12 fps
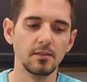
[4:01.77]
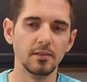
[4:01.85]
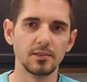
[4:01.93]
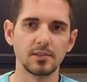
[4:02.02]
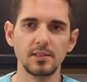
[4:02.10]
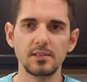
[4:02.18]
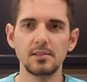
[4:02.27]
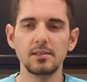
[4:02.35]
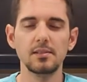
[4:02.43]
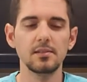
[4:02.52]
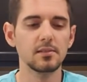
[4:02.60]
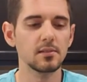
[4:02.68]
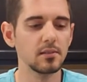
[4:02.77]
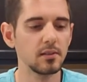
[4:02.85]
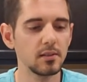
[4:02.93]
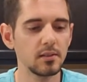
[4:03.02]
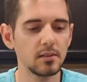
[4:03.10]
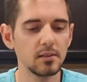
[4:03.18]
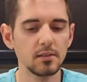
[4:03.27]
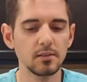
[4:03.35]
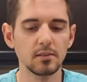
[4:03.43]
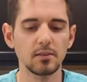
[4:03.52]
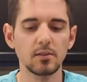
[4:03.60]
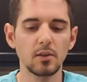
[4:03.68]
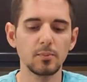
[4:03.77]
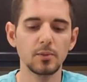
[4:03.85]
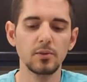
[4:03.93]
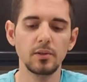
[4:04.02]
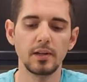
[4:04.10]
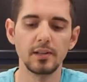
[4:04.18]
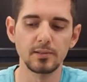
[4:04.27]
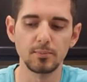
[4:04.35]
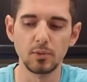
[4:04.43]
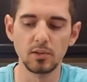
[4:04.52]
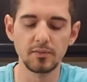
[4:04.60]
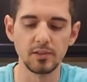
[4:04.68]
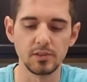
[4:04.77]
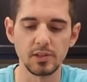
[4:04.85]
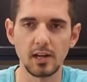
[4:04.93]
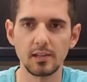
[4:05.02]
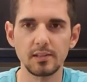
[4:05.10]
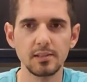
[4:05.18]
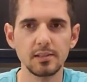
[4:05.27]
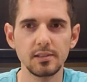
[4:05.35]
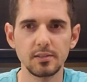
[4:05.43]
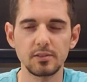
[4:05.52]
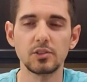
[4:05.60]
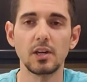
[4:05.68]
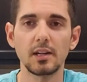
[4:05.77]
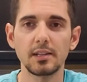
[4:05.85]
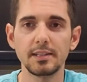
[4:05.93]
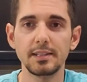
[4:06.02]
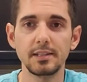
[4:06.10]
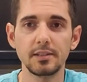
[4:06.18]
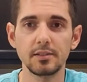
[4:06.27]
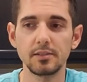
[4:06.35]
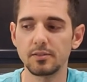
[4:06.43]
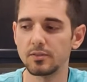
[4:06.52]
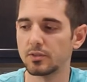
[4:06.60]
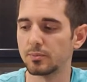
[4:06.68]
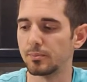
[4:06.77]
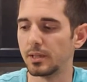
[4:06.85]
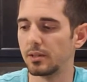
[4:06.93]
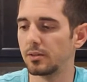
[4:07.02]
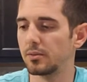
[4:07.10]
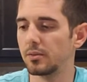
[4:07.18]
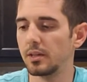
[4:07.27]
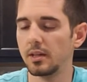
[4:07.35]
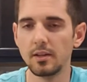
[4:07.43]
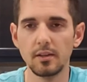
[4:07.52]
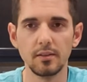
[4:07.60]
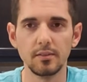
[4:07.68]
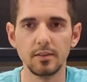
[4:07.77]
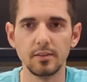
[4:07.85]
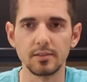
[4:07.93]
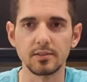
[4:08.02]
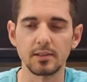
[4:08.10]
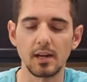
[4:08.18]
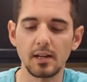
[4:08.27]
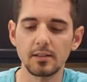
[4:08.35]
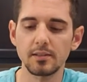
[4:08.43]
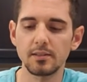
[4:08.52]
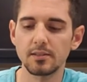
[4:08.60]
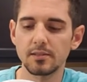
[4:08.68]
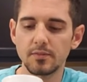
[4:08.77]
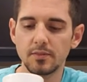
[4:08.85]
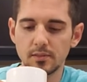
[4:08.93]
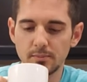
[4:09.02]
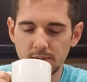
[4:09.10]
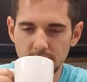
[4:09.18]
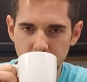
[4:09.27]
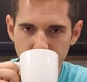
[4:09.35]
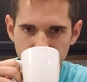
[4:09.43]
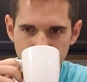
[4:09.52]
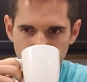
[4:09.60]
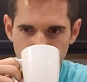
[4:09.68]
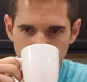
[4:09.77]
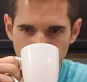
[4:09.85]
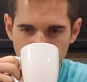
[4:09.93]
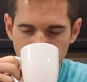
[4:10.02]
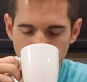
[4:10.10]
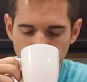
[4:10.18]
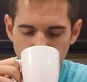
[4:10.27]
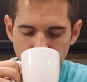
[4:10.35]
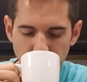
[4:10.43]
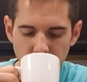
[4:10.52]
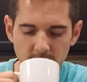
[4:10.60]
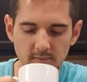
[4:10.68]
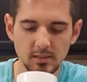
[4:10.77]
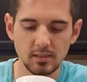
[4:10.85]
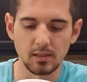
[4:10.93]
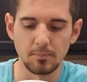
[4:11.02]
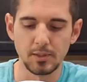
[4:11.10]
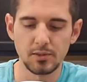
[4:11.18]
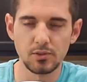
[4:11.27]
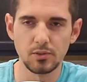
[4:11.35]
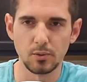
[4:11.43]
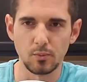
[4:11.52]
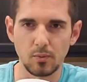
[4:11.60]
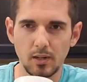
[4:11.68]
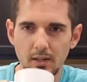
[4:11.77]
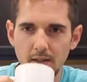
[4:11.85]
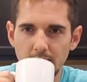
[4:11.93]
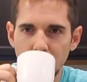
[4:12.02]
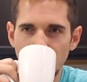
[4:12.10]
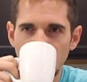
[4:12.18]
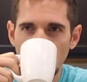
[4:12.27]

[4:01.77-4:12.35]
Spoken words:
The CC's cold brew has more of a chocolatier smell than the stock does for some reason. I'm not sure why.